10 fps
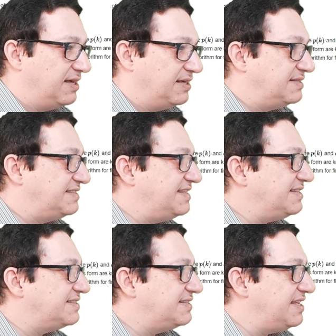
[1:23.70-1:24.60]

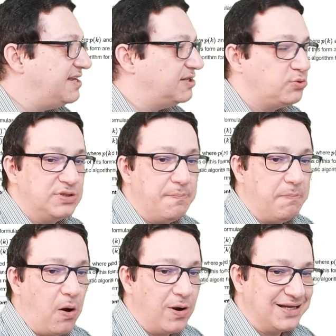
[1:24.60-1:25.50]
16 to the
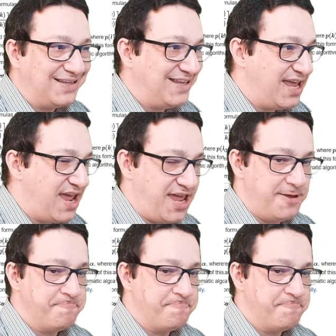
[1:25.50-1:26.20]
power k.